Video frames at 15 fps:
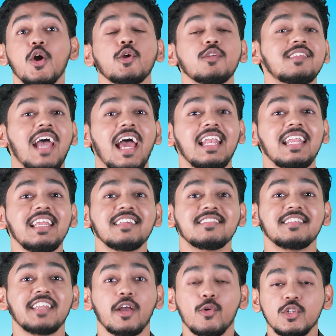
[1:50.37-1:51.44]
Your salary is
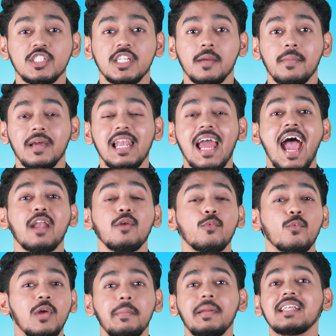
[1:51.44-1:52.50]
negotiable
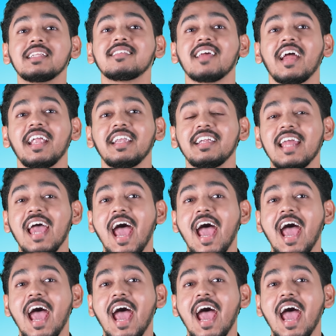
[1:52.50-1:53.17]
and will be decided